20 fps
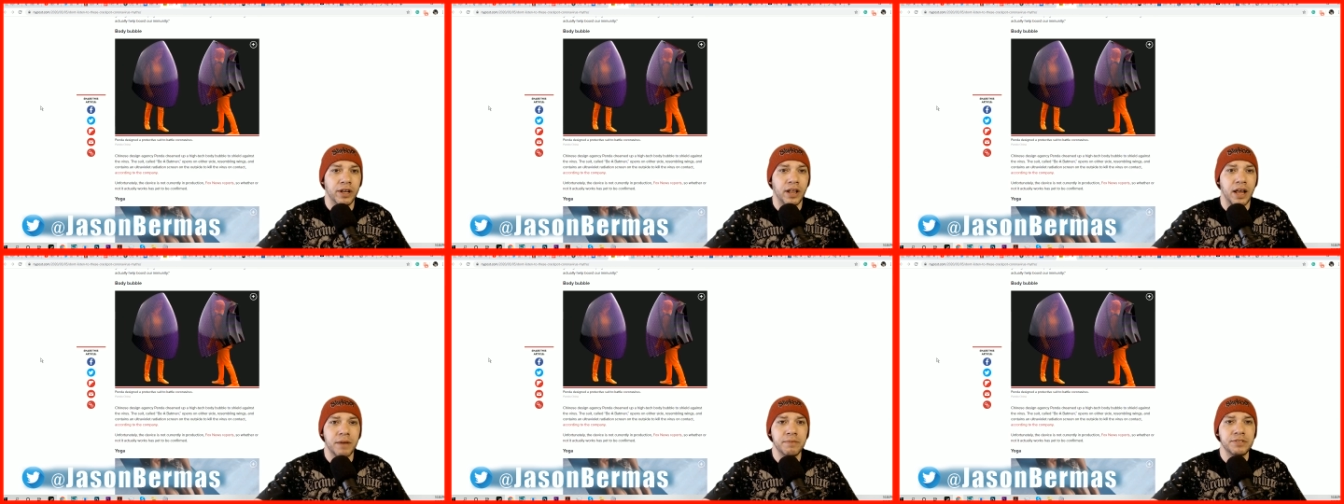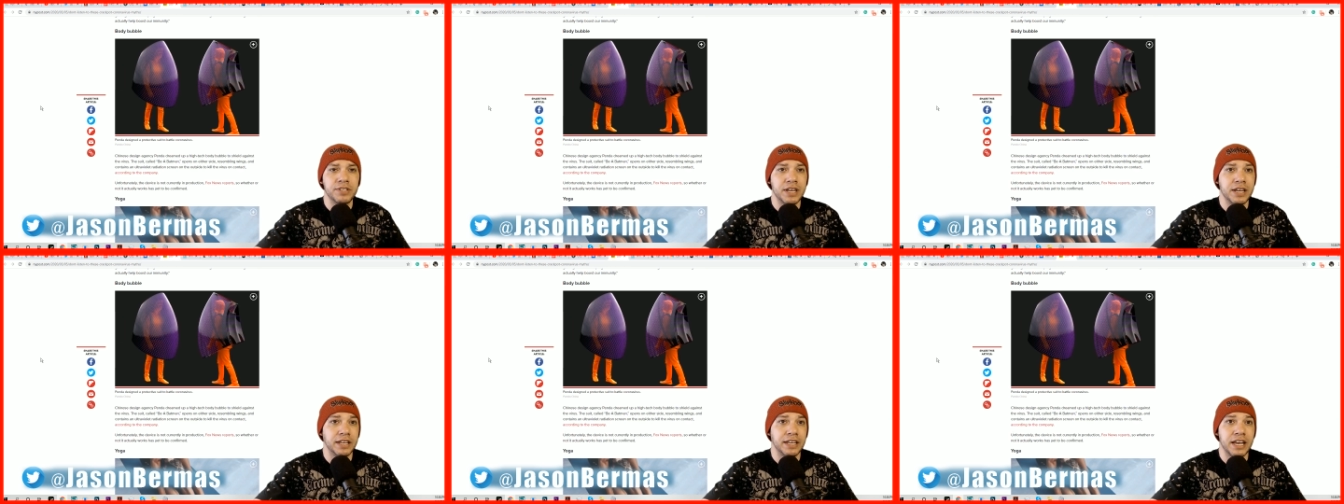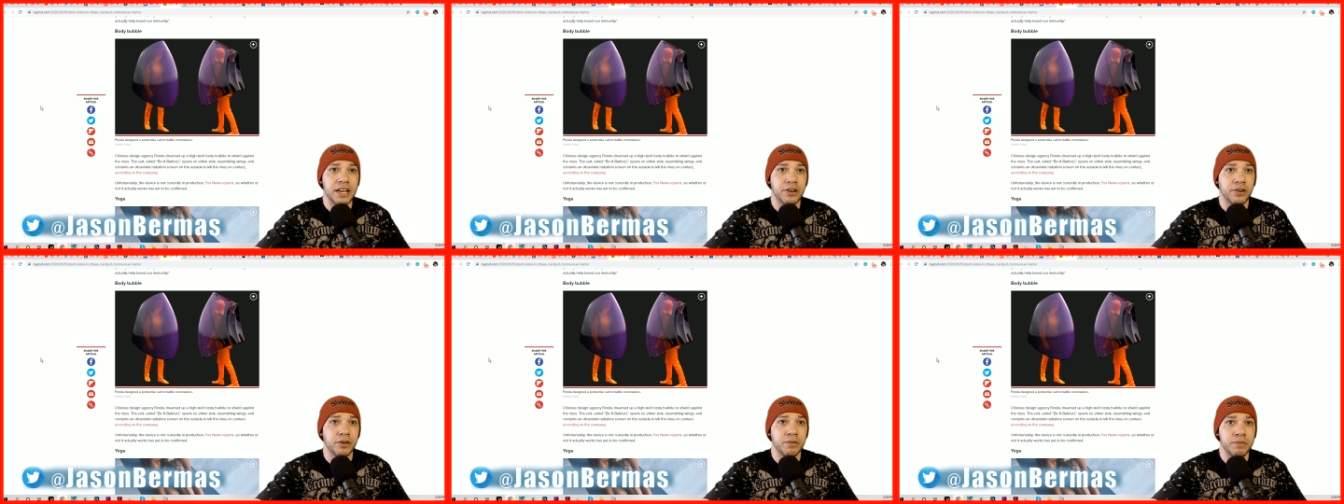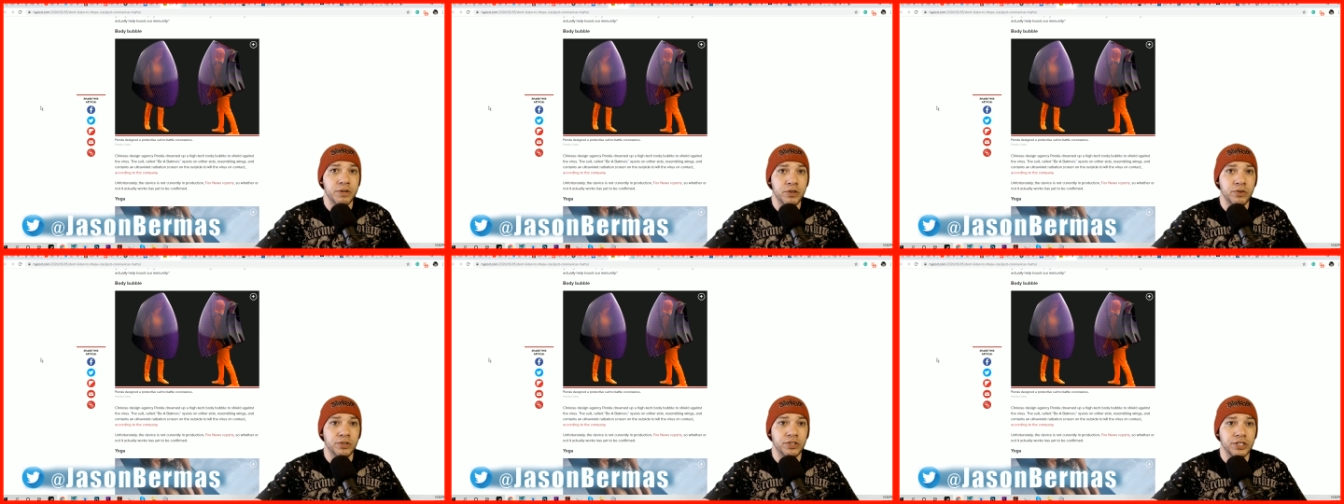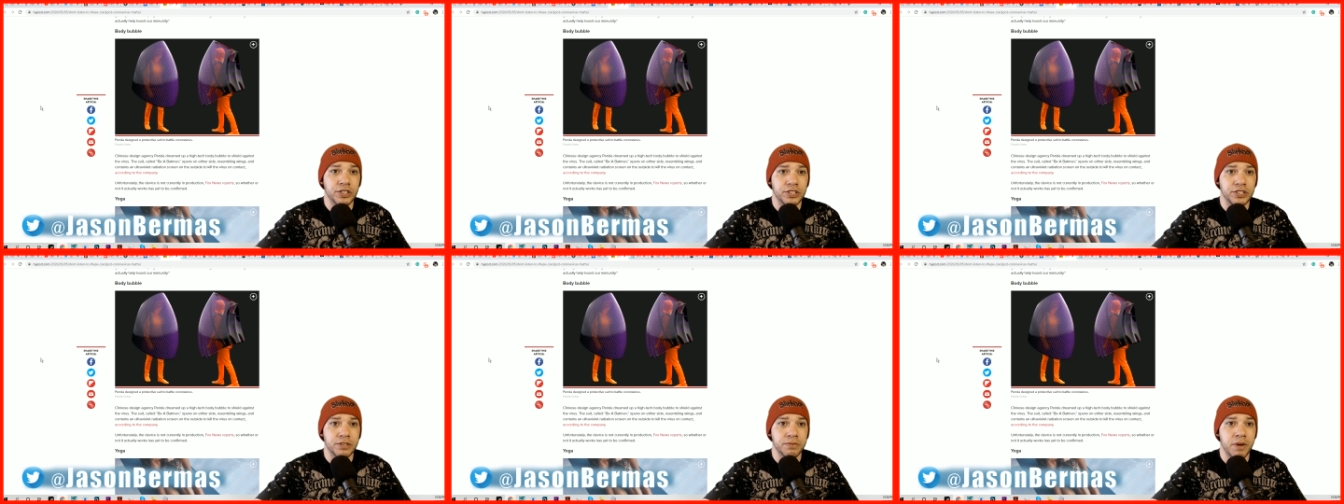I'm saying get your immune
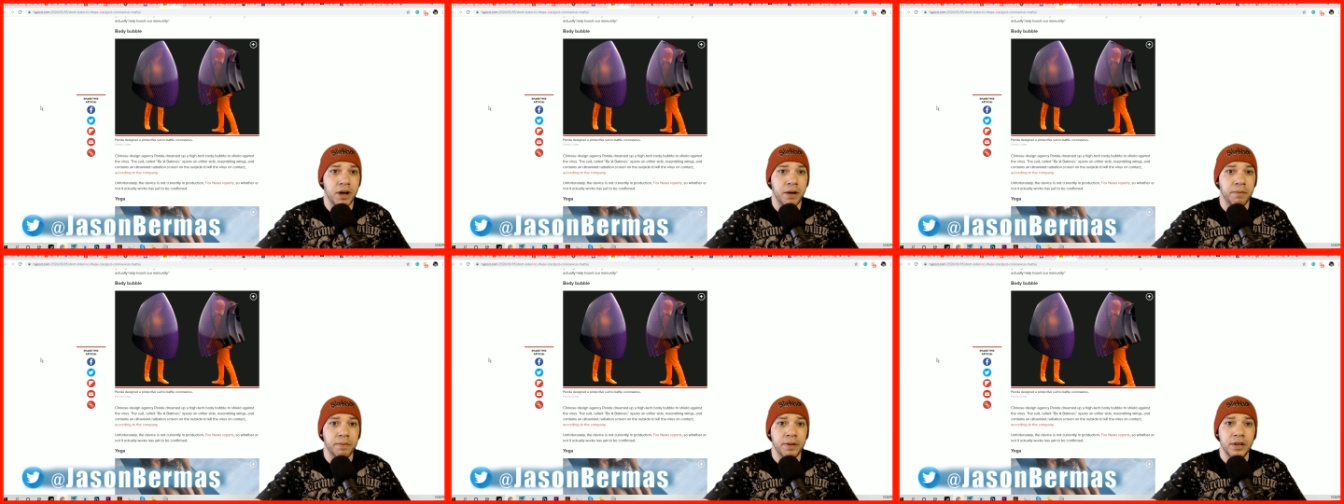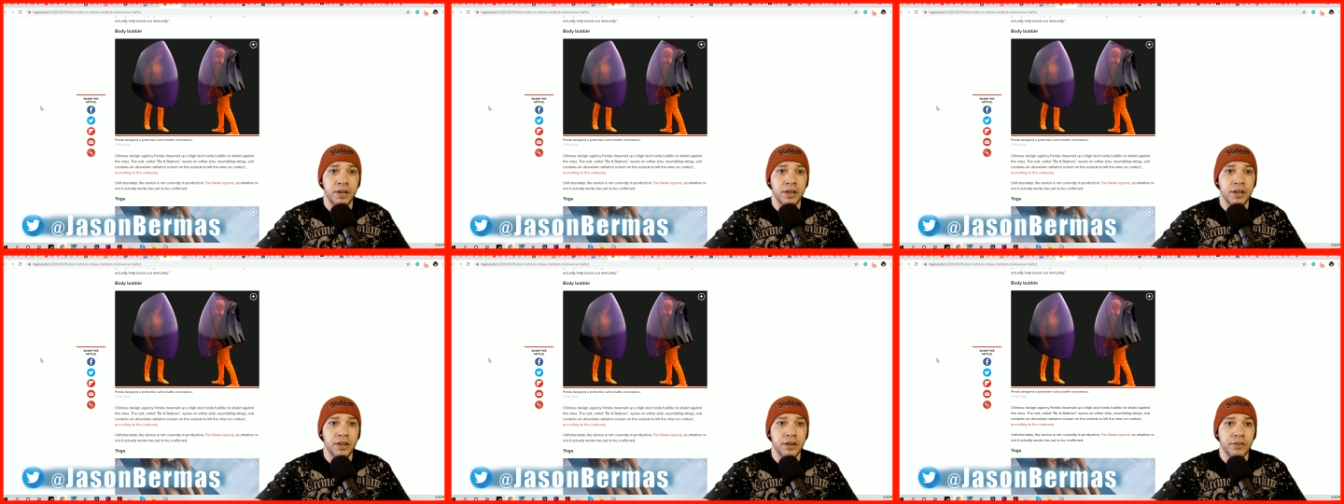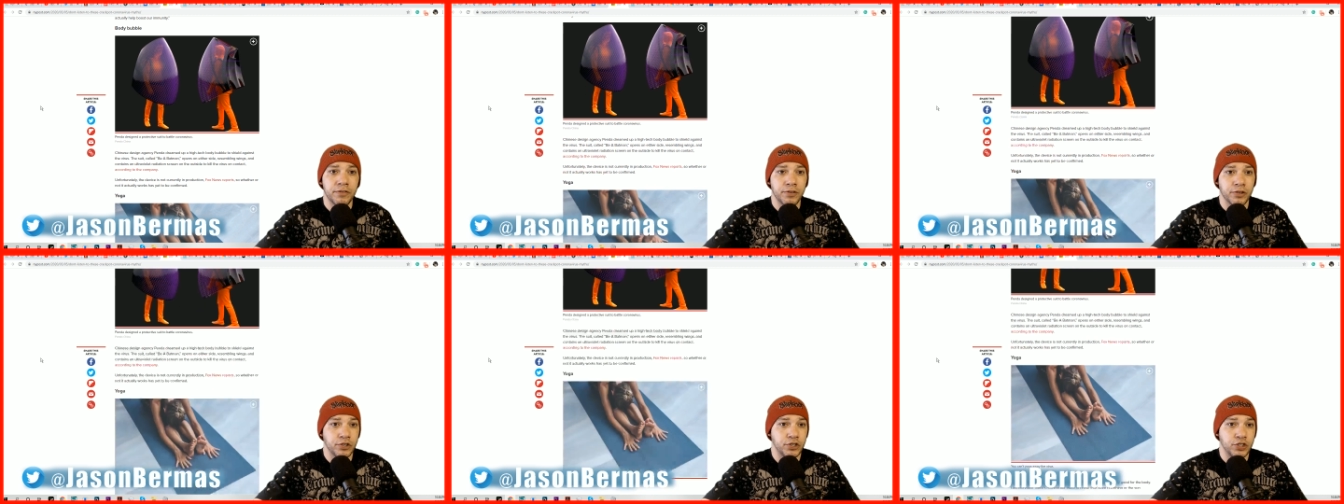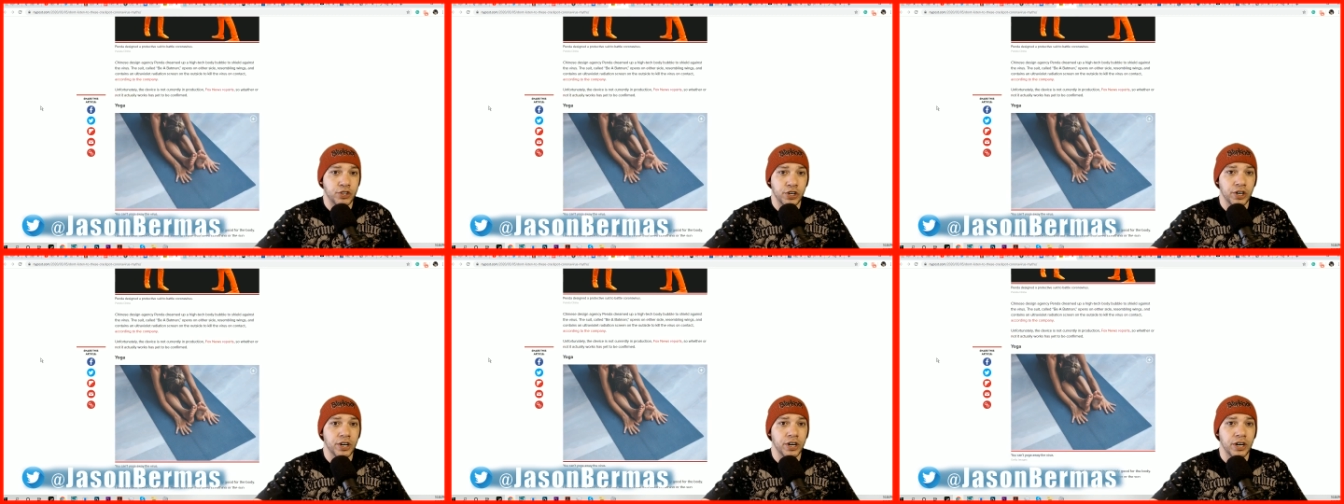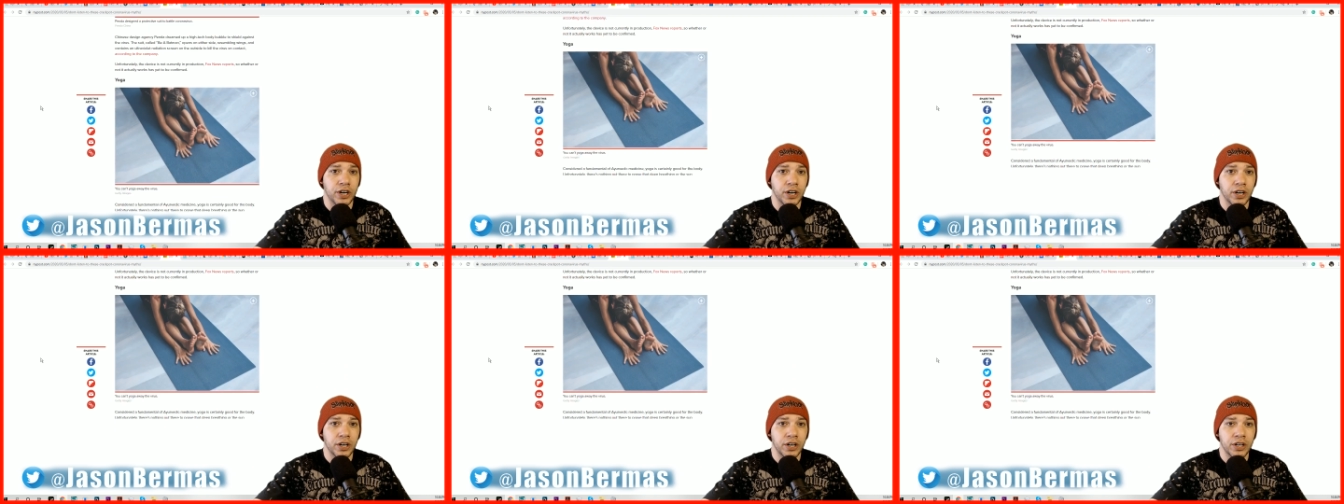system up for sure.